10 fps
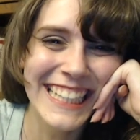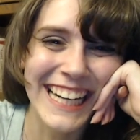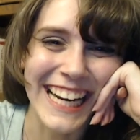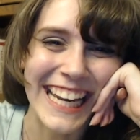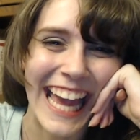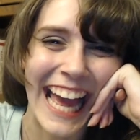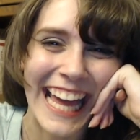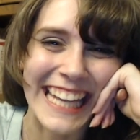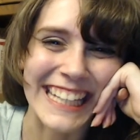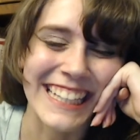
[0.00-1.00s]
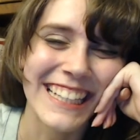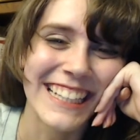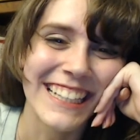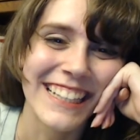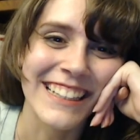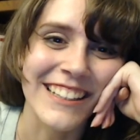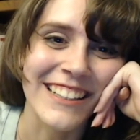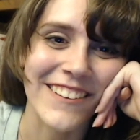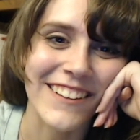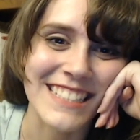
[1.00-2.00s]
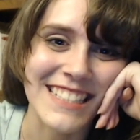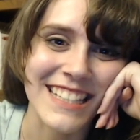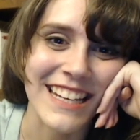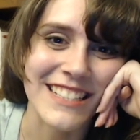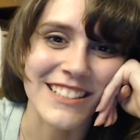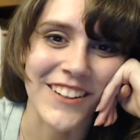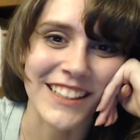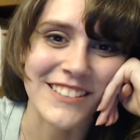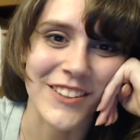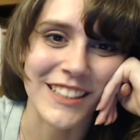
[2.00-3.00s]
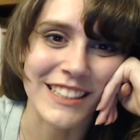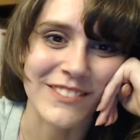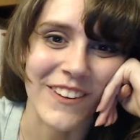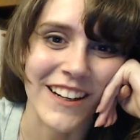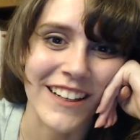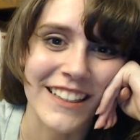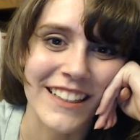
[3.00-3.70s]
Again, no hesitation on Gintoki's part.